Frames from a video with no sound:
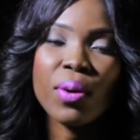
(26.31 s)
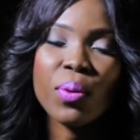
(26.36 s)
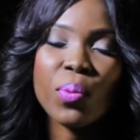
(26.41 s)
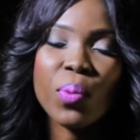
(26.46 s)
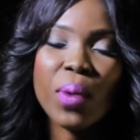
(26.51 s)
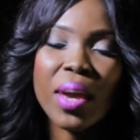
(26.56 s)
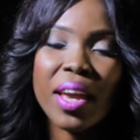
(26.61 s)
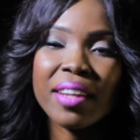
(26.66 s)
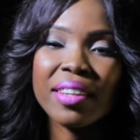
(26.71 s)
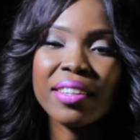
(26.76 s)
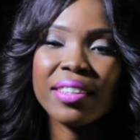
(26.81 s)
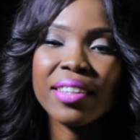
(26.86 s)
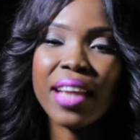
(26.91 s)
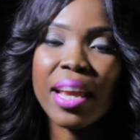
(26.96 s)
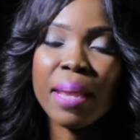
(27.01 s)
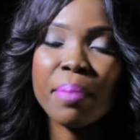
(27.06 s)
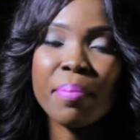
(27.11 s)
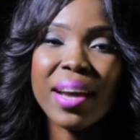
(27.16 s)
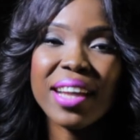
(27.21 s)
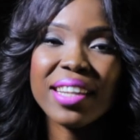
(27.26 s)
when
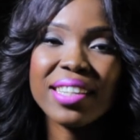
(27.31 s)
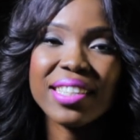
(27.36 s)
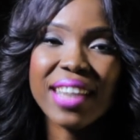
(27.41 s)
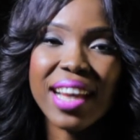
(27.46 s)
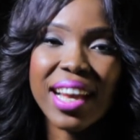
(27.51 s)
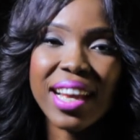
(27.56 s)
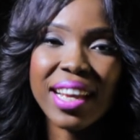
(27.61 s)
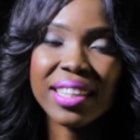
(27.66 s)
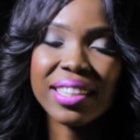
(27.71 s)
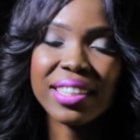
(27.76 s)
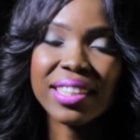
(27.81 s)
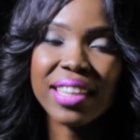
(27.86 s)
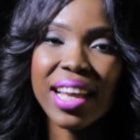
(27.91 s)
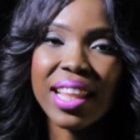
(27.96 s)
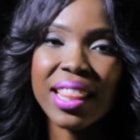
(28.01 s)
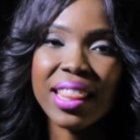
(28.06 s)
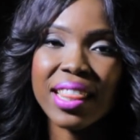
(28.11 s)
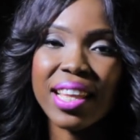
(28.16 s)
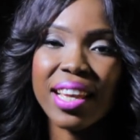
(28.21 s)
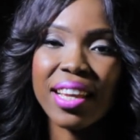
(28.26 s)
a man dies
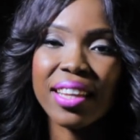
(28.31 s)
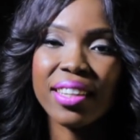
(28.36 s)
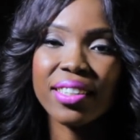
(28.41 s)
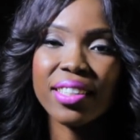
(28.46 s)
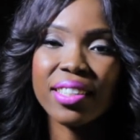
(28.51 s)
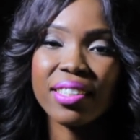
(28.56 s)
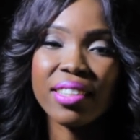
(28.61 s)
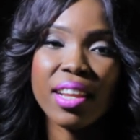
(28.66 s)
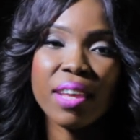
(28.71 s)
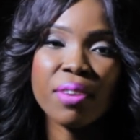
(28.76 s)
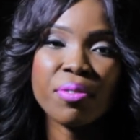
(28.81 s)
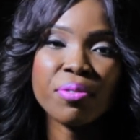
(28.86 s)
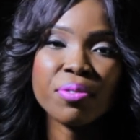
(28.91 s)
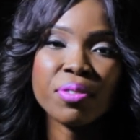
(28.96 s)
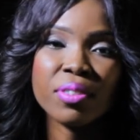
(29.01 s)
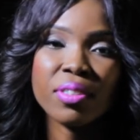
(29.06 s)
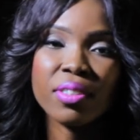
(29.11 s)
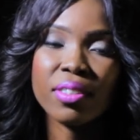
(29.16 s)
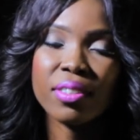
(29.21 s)
and then he's left,